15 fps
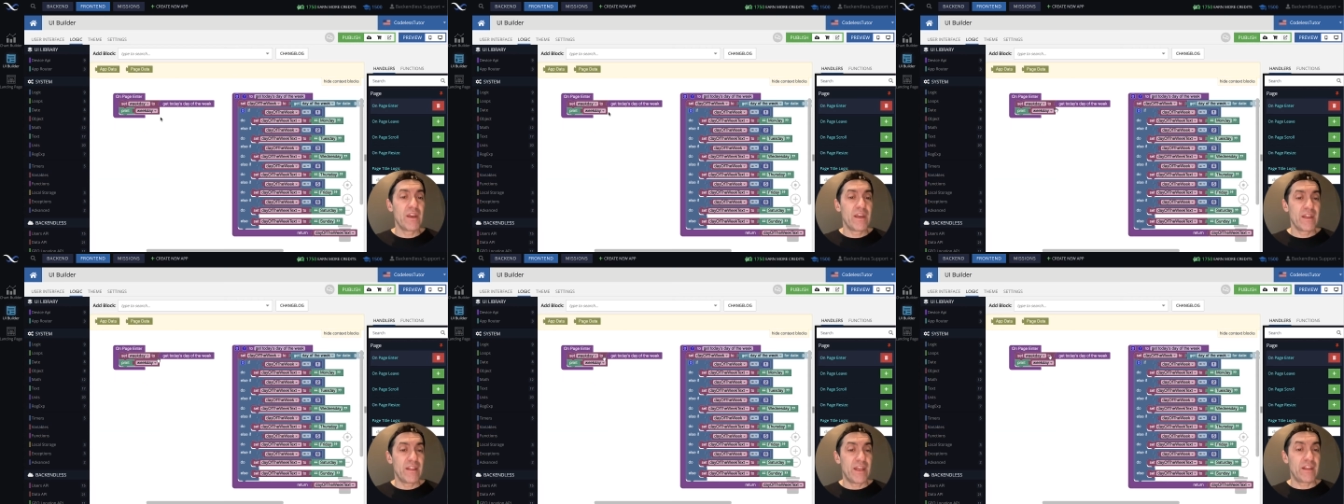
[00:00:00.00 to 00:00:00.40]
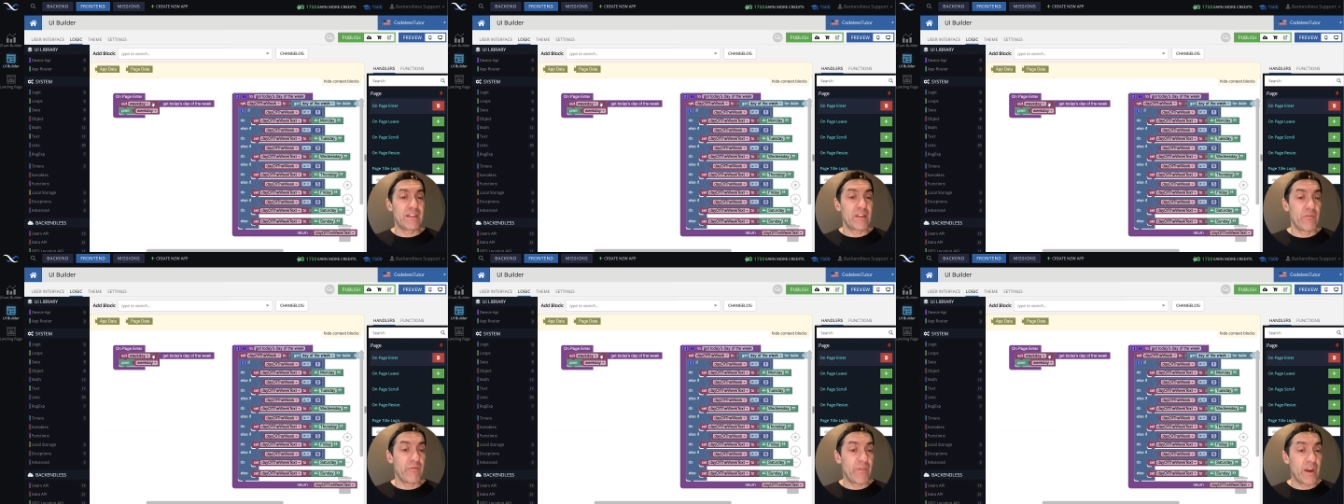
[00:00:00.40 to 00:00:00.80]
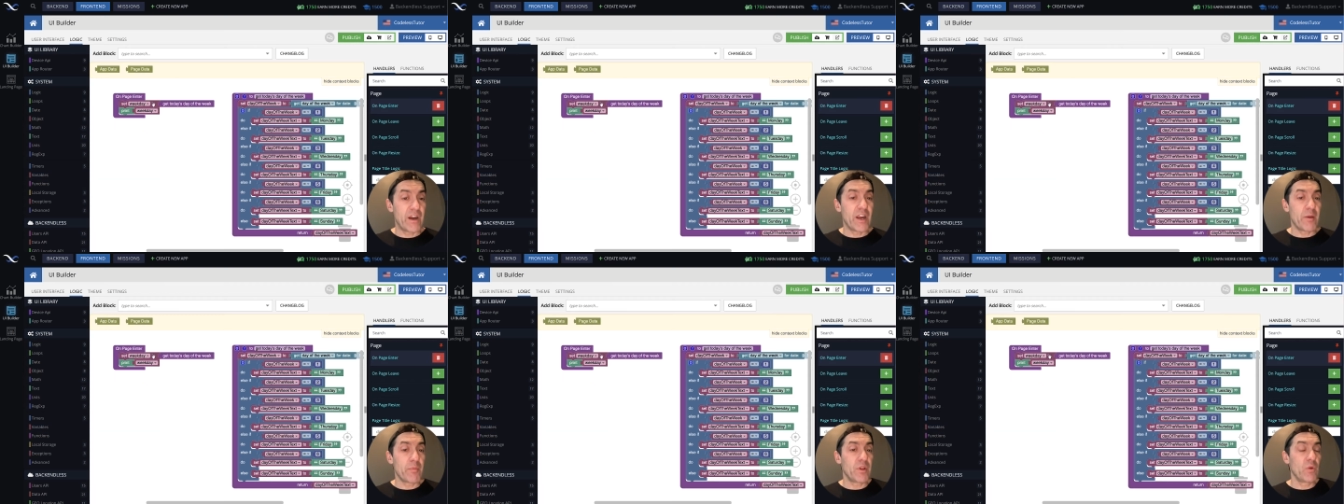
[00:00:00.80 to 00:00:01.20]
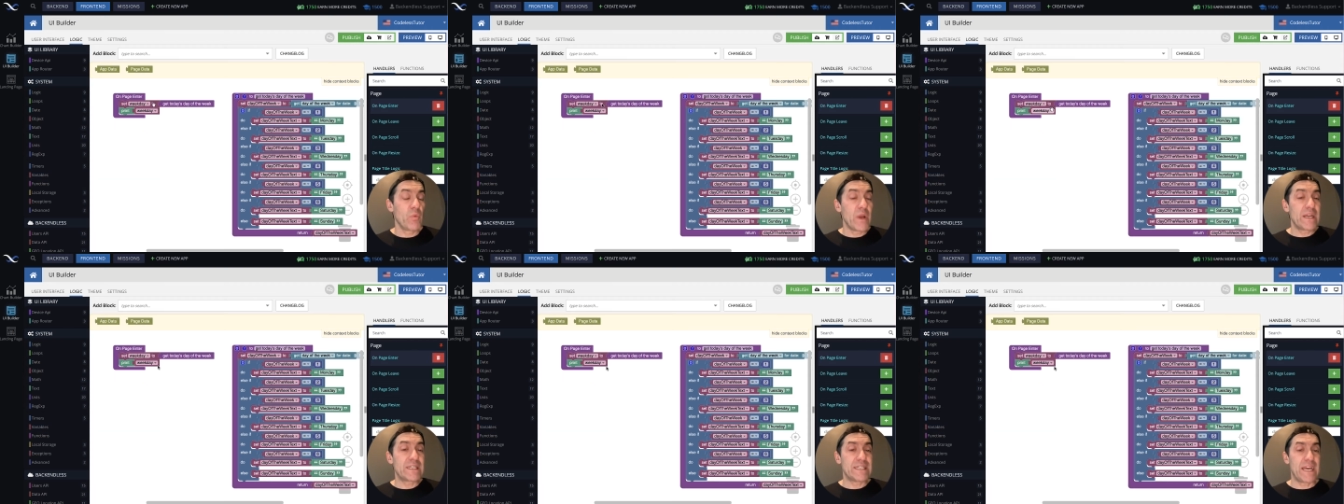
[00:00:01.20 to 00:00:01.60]
that the variable
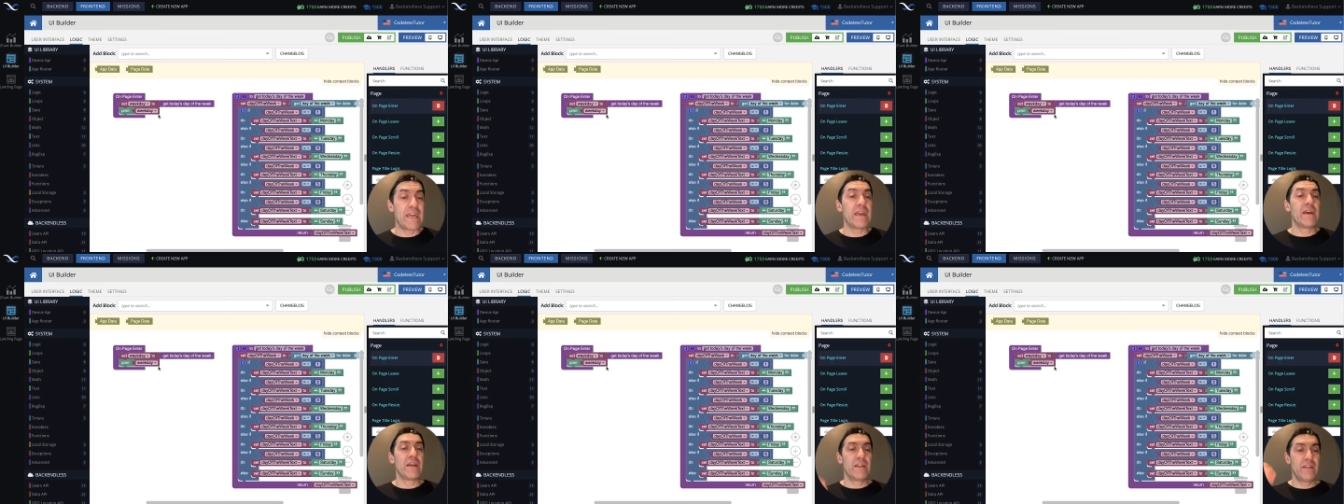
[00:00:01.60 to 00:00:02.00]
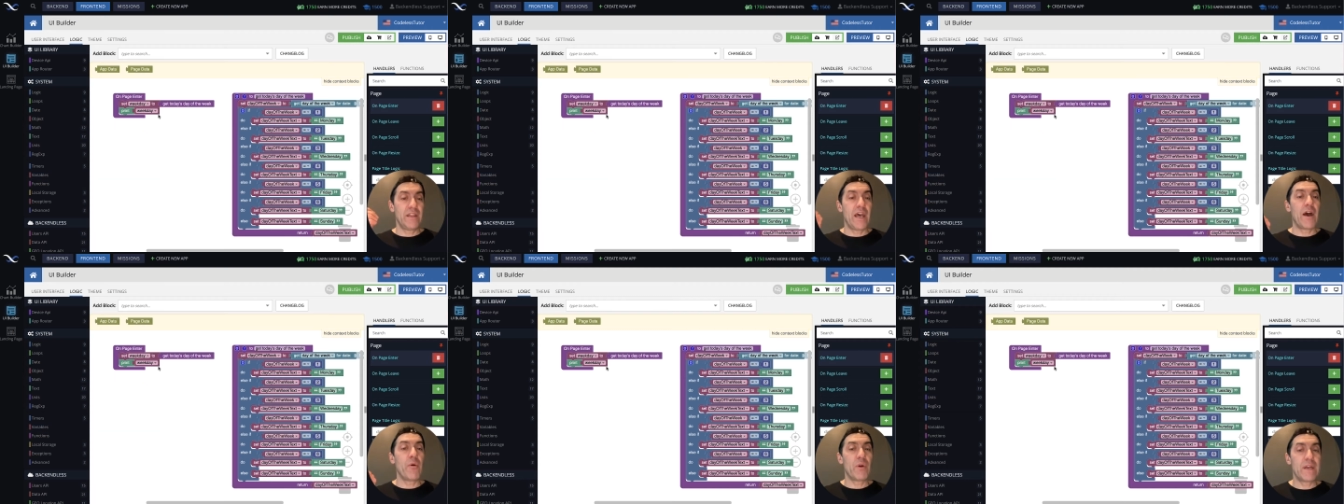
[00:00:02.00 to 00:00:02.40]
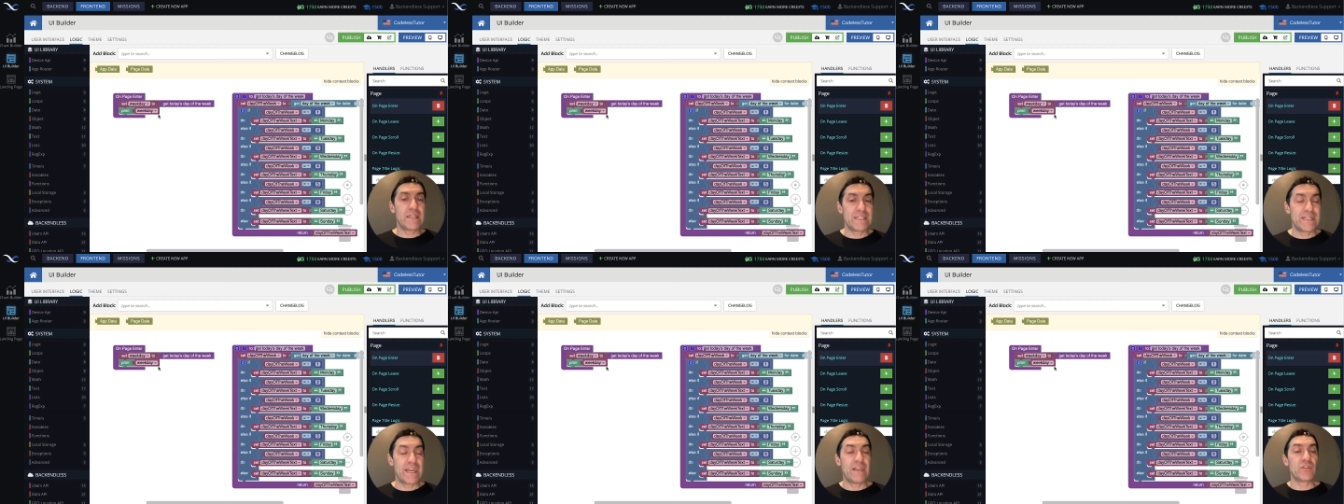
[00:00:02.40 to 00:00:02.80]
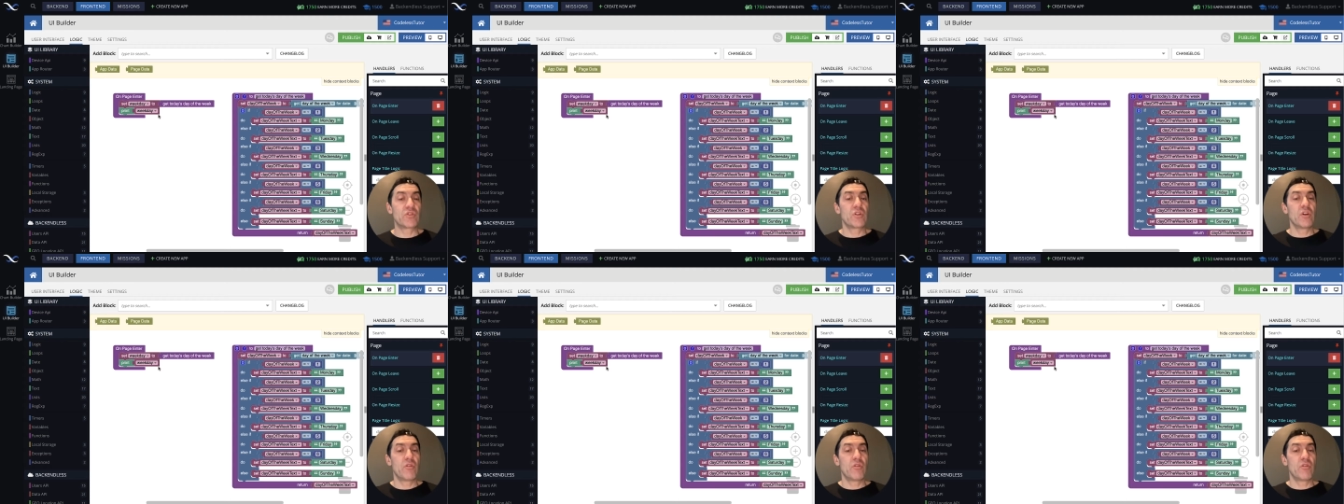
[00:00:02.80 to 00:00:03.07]
weekday now contains